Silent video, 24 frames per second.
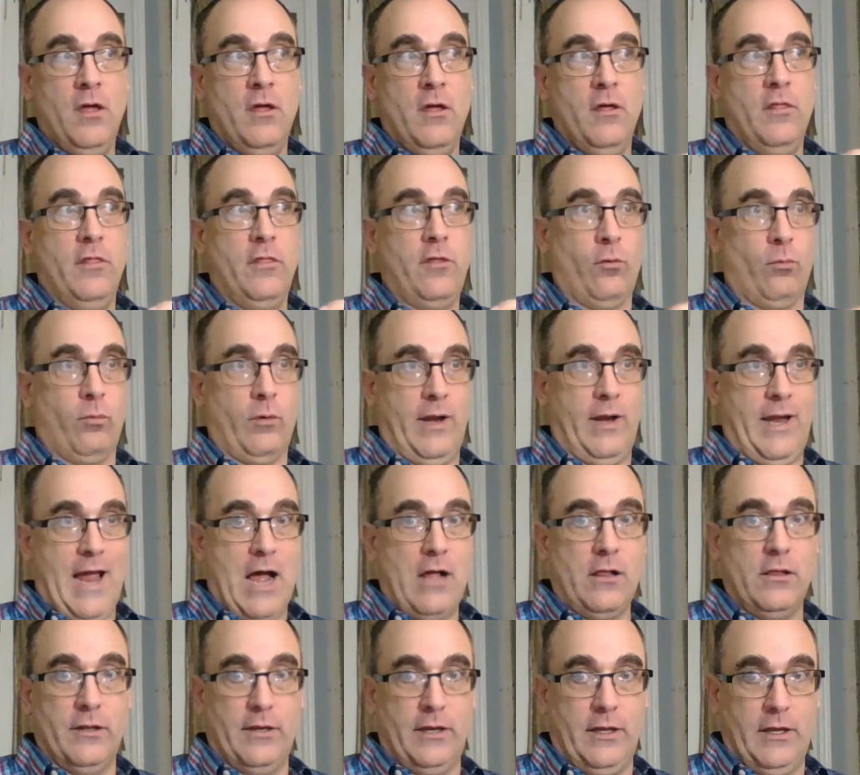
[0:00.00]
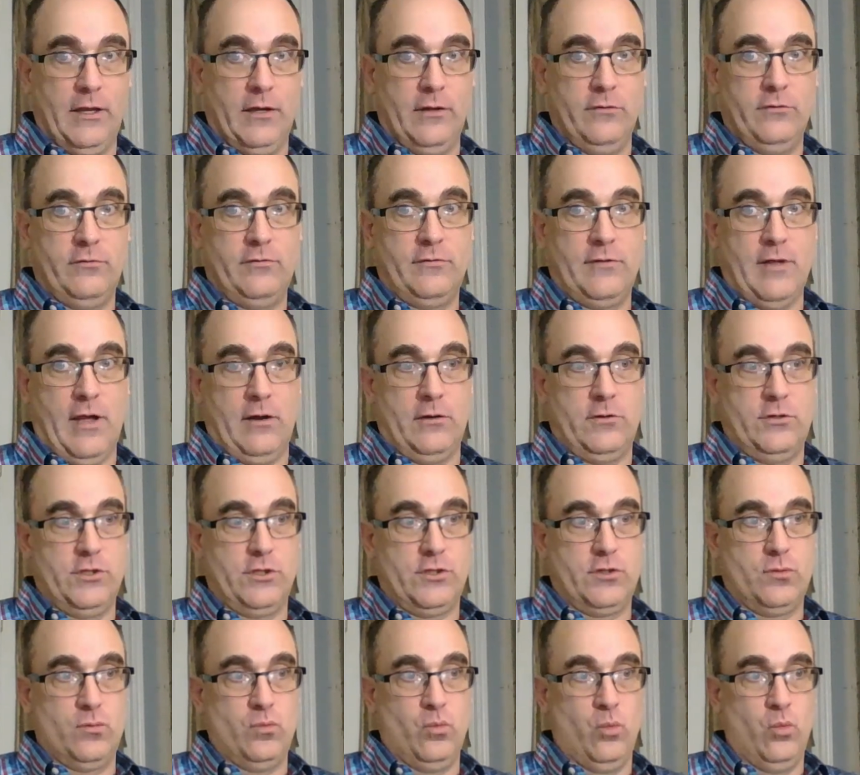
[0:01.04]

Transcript: The reality is that just